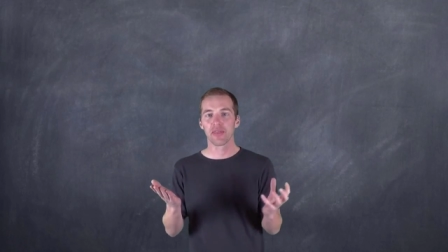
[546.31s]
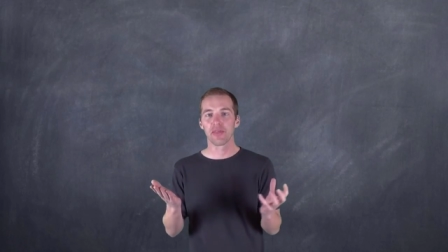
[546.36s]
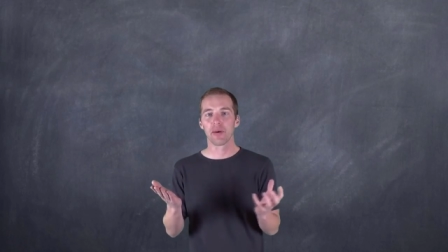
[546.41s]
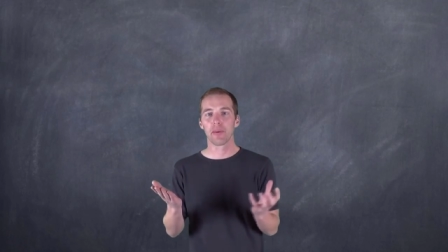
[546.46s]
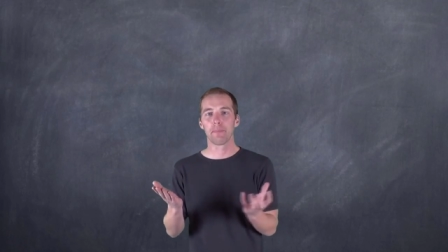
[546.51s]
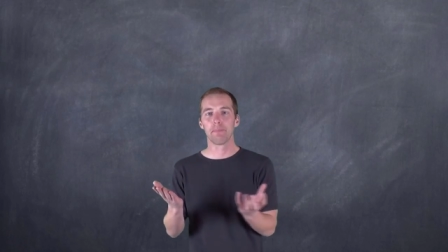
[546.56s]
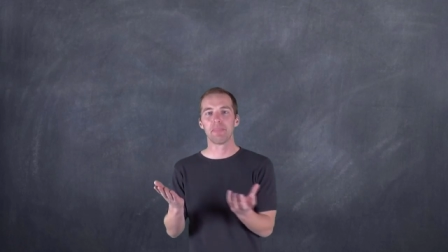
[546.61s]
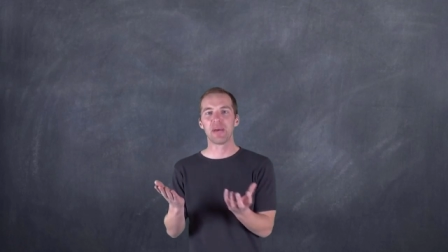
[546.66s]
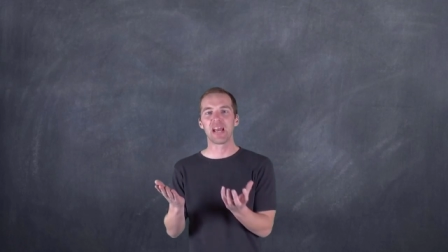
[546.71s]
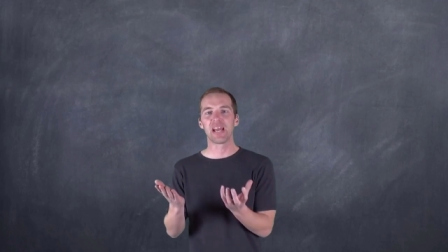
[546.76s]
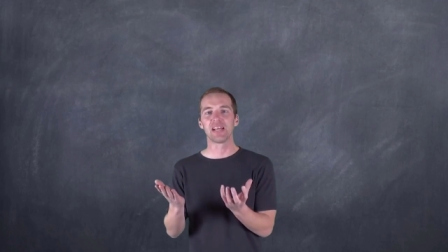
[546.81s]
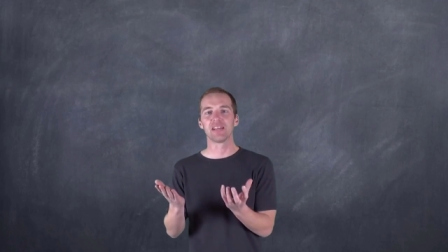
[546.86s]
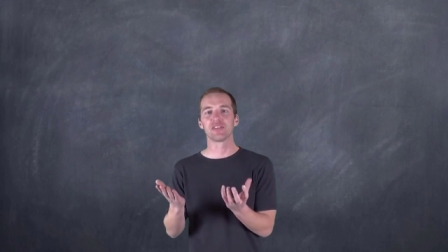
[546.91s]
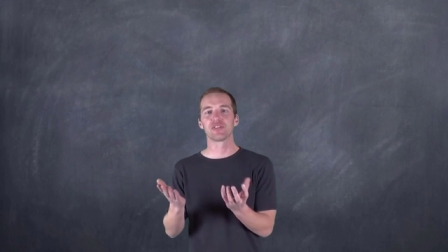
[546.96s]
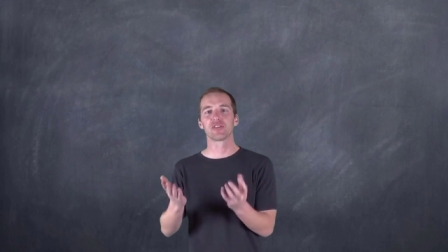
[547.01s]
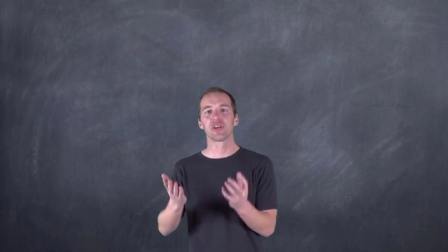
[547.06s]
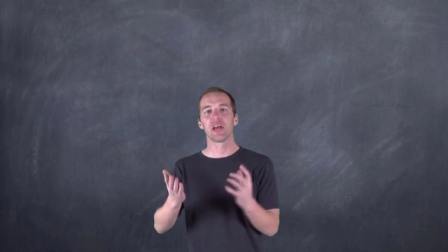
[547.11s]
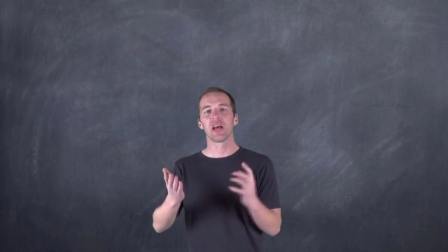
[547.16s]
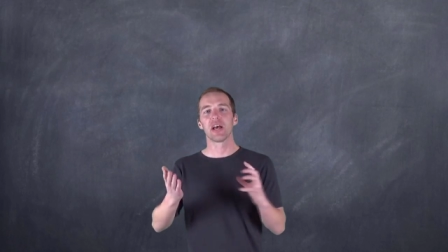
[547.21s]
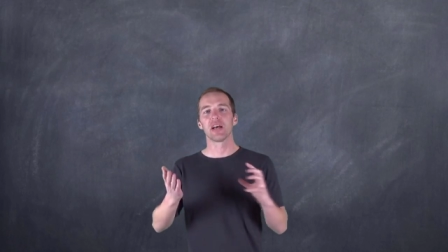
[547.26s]
the
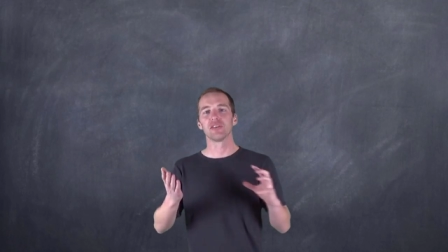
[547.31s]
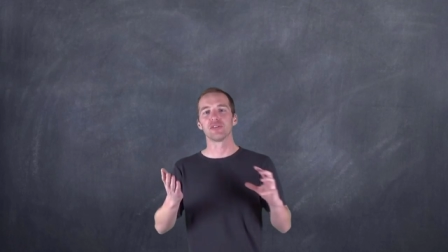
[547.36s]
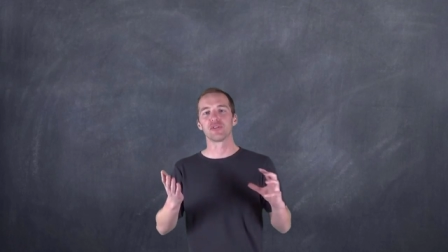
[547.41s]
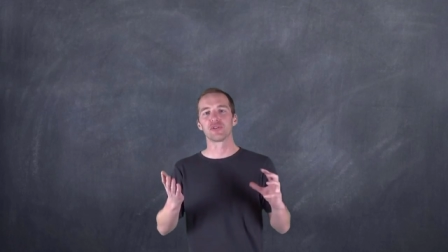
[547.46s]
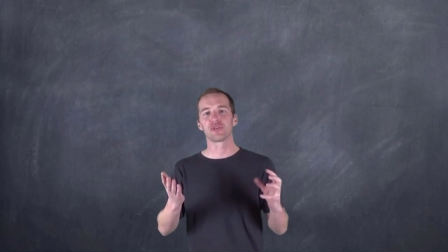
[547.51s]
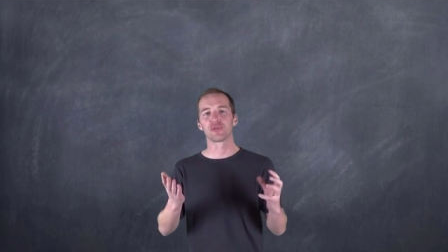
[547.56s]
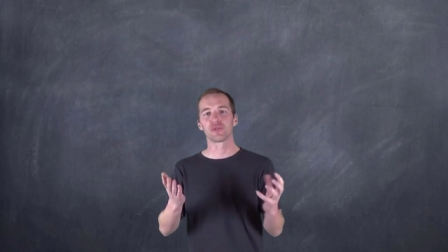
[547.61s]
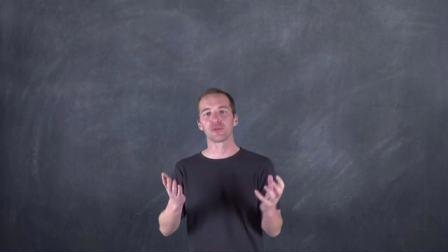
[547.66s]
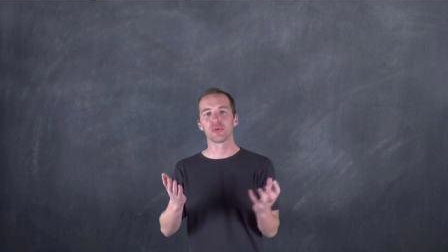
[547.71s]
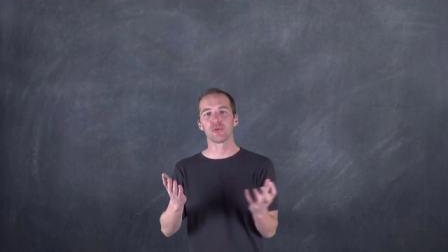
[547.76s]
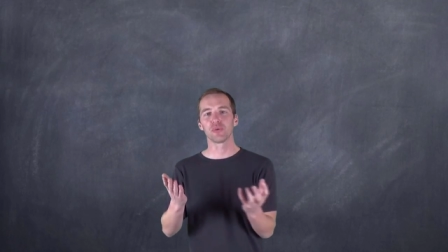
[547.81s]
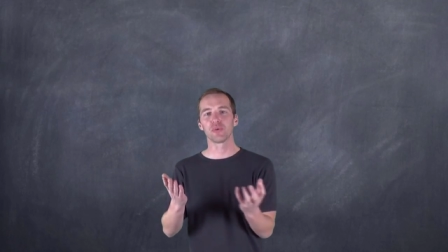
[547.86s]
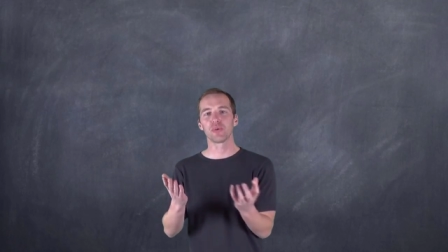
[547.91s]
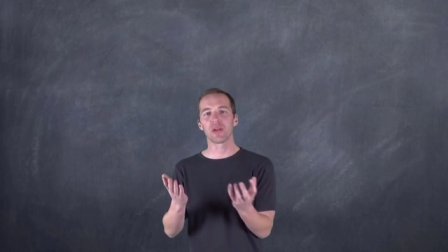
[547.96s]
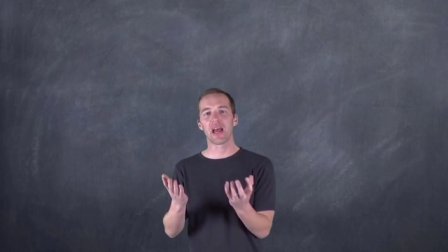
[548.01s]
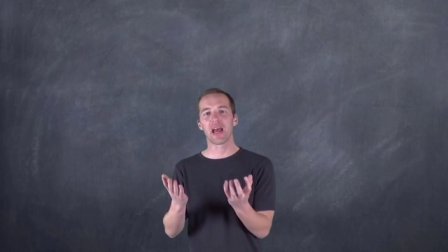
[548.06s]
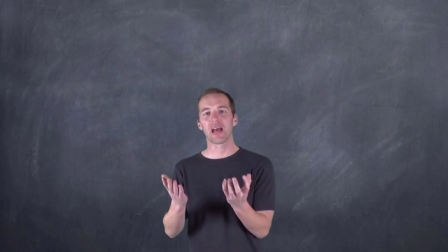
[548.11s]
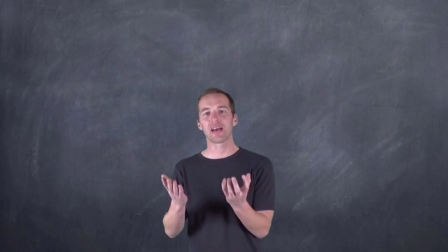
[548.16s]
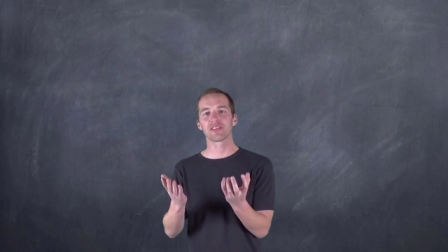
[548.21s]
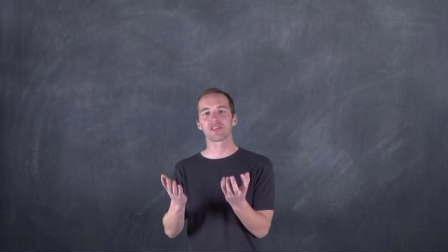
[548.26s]
base, as
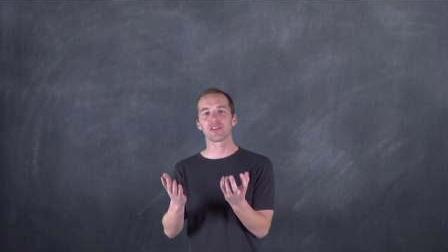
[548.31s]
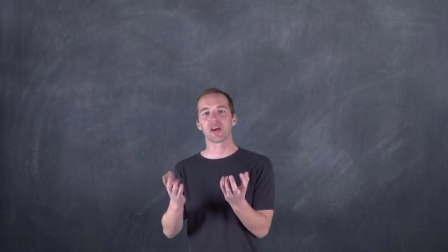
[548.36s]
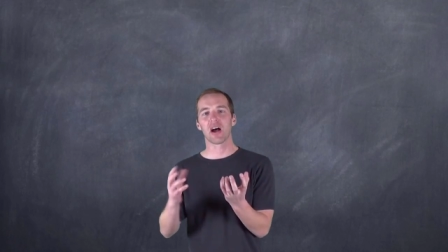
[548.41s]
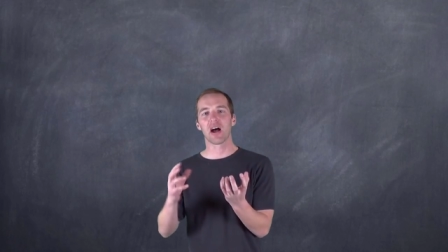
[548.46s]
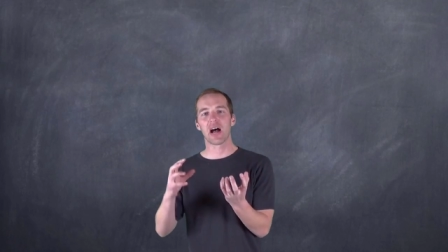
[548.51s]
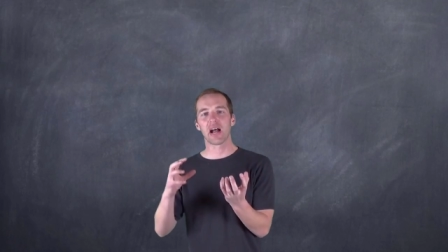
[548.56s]
soon as the